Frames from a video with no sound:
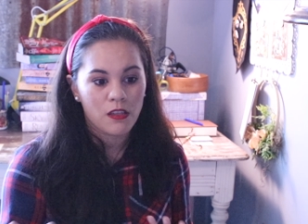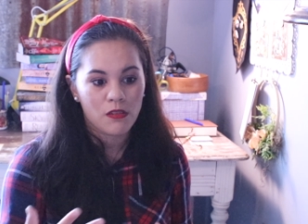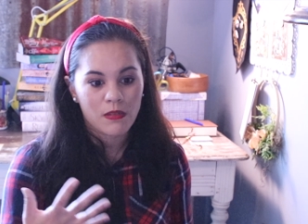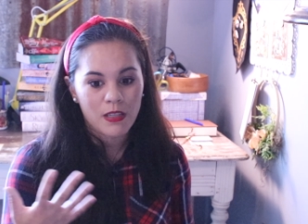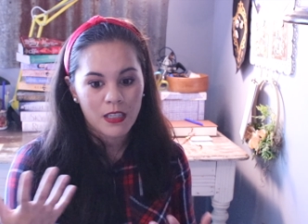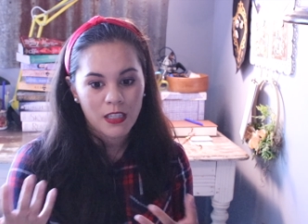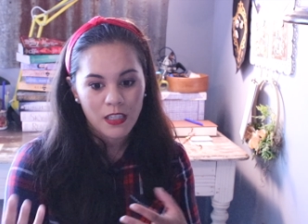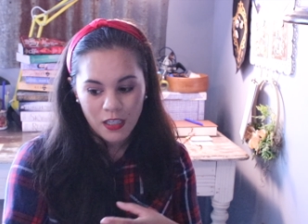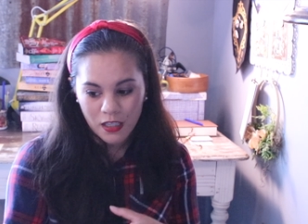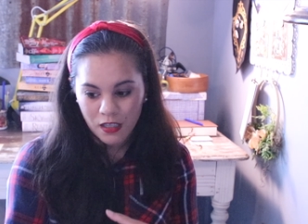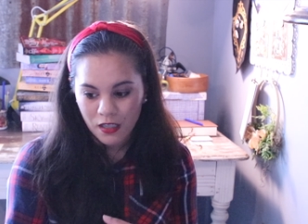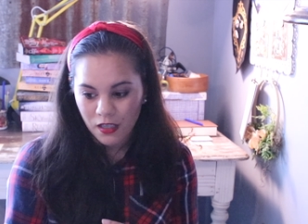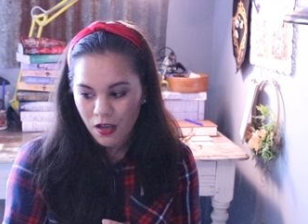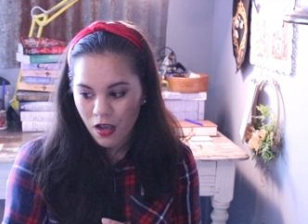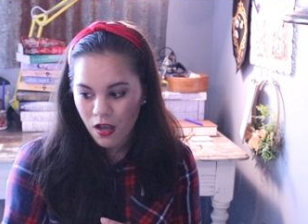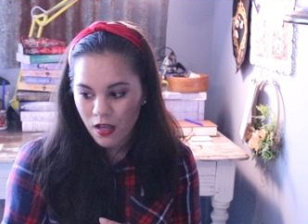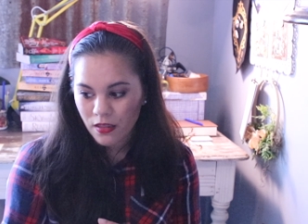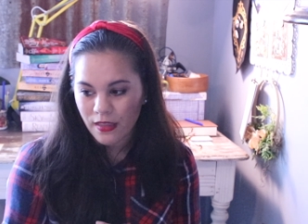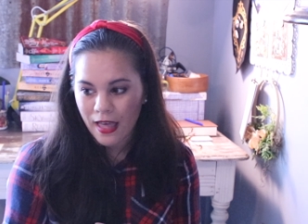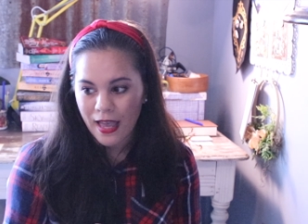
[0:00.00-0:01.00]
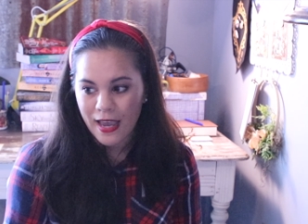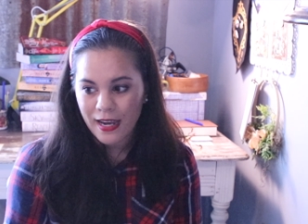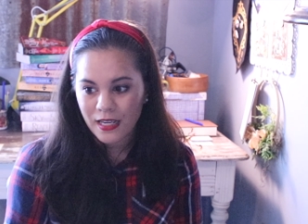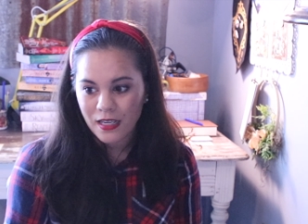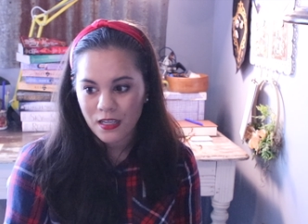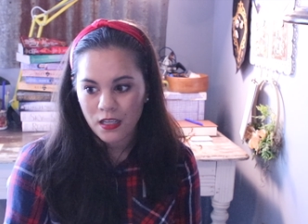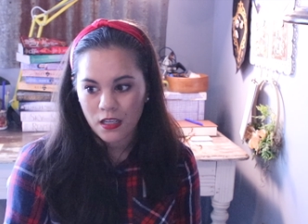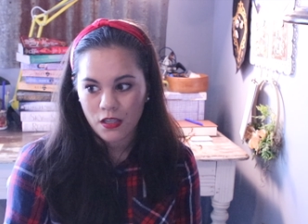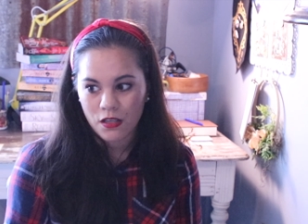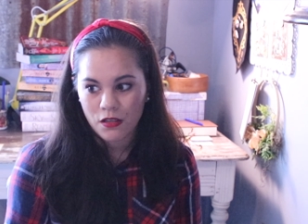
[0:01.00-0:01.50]
you can get
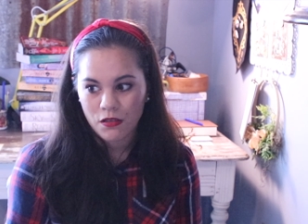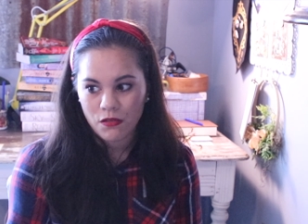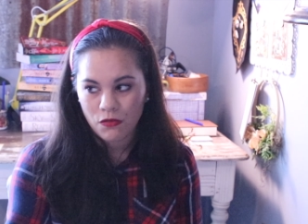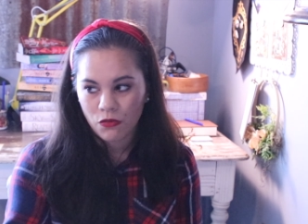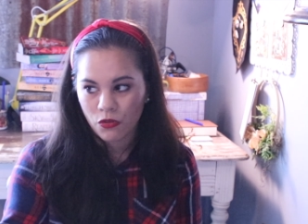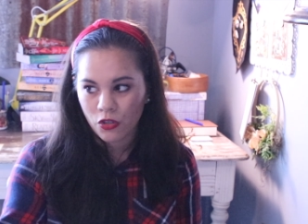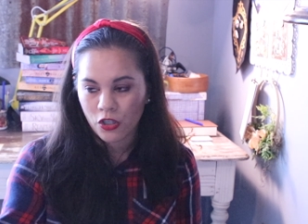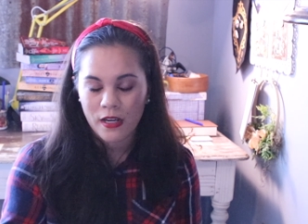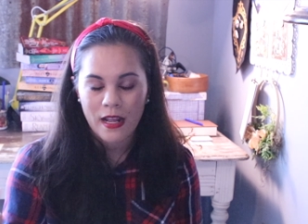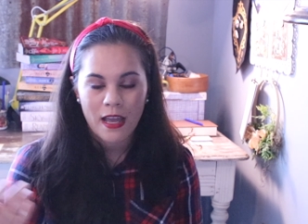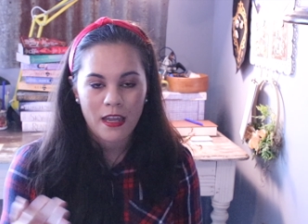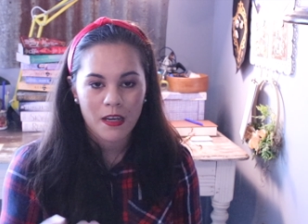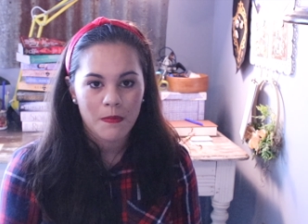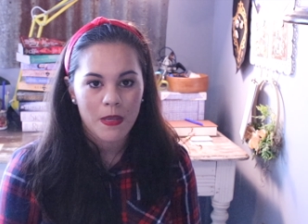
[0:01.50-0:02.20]
online and learn how